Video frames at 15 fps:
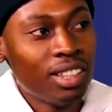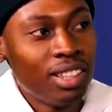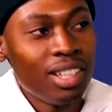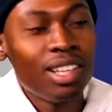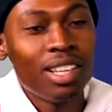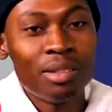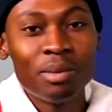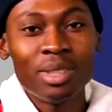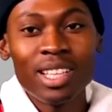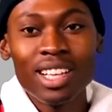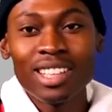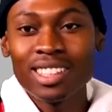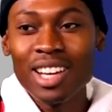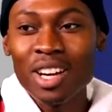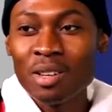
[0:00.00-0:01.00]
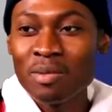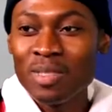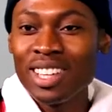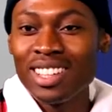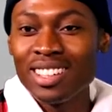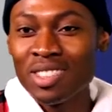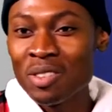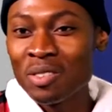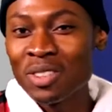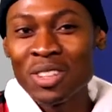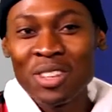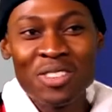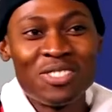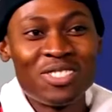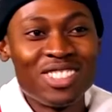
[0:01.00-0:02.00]
Yeah, I mean, like now I'm here at Global
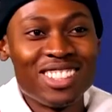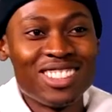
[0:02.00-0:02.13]
Conference.